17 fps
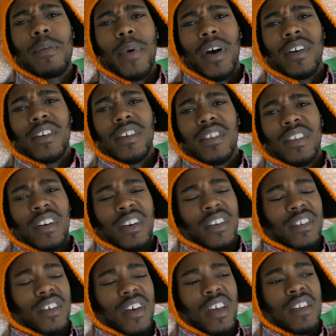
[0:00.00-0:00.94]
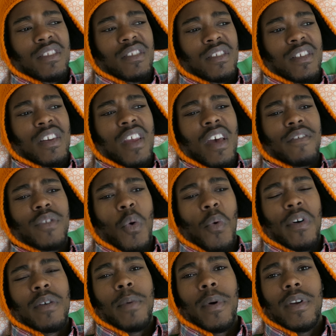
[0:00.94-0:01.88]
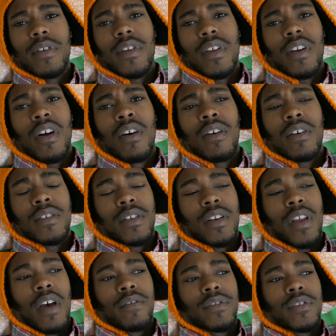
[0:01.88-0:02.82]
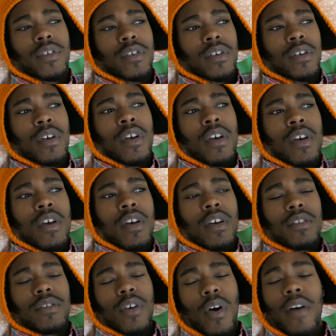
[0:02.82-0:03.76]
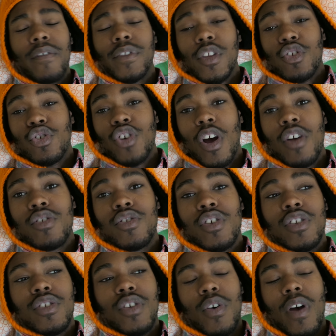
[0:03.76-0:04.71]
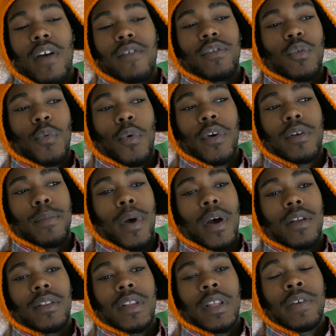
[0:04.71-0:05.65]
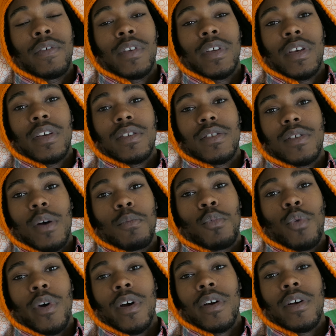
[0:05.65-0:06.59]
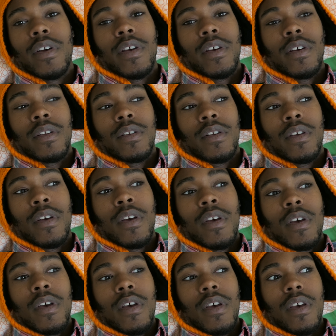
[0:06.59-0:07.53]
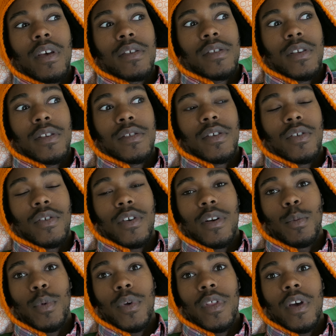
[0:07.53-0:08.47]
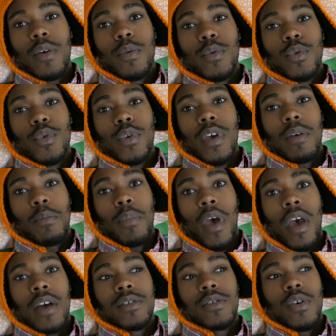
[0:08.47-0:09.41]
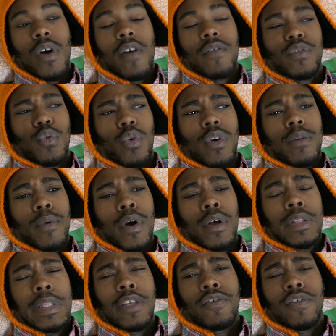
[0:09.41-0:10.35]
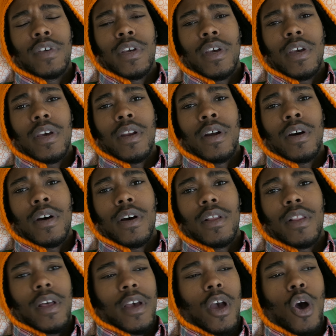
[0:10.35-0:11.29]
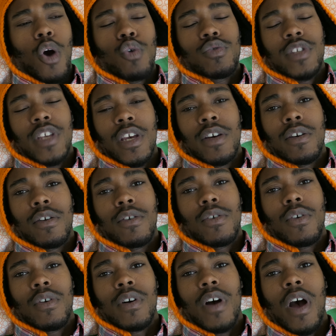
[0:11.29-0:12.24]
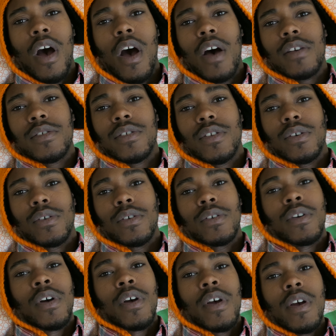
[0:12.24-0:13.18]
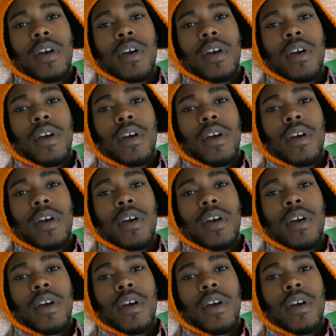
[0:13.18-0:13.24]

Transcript: about it. Like I didn't have to worry about it at all. I didn't have to, don't have to charge it. Don't have to worry about leaving it somewhere and is it still going to be there when you get back? Don't have to worry about leaving it in a like a hotel or a hostel